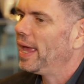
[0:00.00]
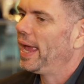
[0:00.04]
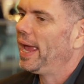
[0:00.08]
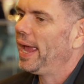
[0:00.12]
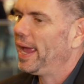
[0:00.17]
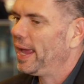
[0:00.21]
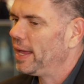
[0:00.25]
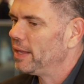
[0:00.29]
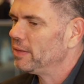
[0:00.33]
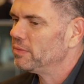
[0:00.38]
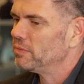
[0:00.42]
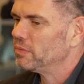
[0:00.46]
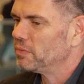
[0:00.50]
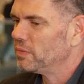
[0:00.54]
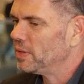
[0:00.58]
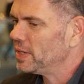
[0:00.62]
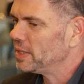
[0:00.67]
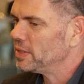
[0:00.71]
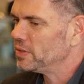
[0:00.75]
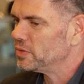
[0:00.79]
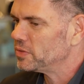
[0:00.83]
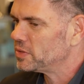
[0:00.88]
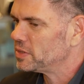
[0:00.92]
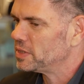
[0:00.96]
And
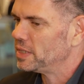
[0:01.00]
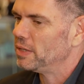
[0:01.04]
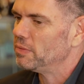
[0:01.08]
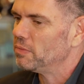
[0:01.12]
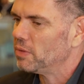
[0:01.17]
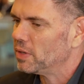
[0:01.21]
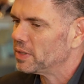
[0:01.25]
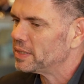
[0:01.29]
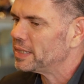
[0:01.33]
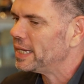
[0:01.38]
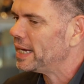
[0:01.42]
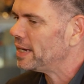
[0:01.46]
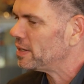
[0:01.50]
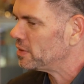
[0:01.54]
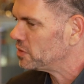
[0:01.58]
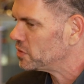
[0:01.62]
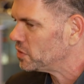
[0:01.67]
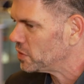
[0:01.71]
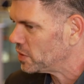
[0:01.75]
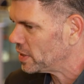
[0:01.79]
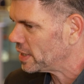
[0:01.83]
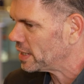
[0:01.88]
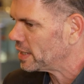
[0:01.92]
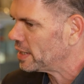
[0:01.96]
when you see what they are
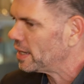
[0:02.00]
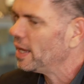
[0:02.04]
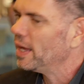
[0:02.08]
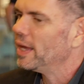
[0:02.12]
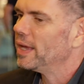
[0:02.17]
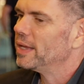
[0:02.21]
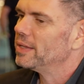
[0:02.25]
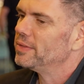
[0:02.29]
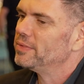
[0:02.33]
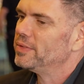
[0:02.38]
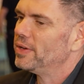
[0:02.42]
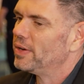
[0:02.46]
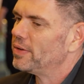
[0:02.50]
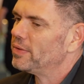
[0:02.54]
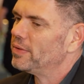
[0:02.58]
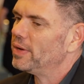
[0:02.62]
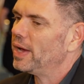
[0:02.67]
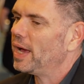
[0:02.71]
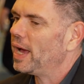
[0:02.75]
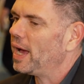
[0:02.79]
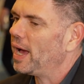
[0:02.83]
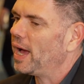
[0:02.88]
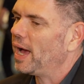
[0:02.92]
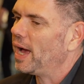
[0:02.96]
doing, their uh,
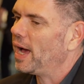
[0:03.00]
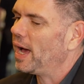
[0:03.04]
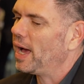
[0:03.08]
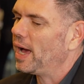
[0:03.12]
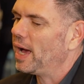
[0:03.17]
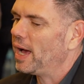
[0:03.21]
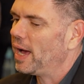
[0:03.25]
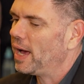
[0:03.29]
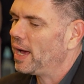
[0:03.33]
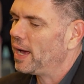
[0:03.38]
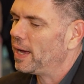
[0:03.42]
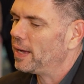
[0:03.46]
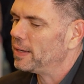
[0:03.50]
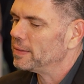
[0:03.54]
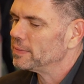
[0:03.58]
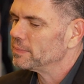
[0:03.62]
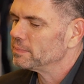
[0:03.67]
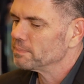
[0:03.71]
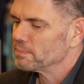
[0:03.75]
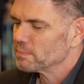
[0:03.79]
uh, uh,